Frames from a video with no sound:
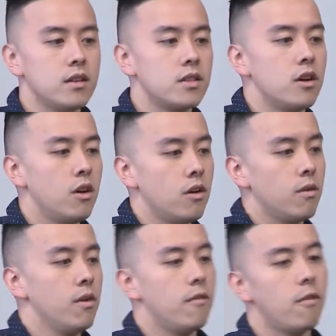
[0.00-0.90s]

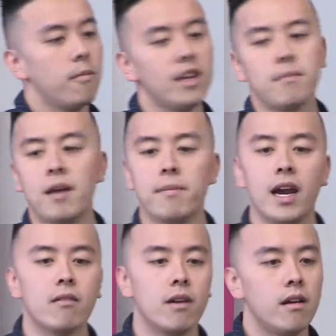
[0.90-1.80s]
So for me, my
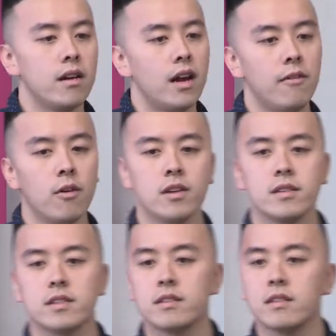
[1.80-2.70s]
background, I've
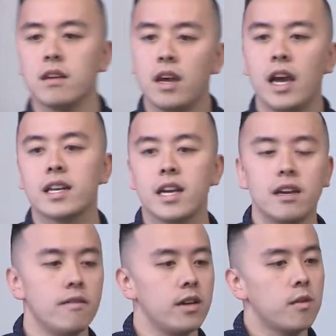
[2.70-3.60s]
always had
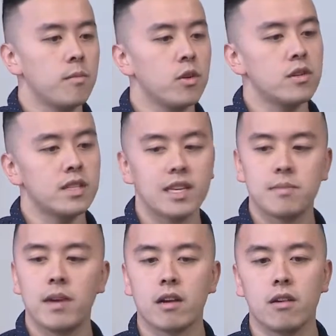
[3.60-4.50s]
kind of a computer
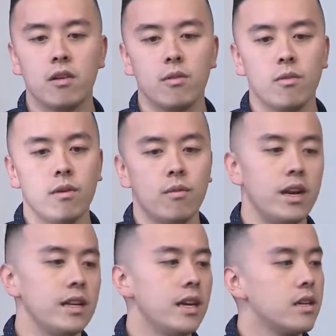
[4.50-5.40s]
science background, and
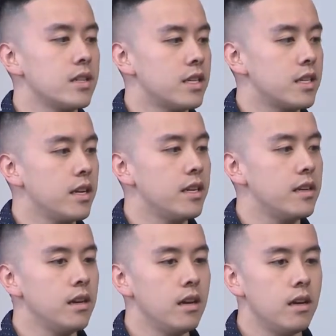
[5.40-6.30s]
what I did is I studied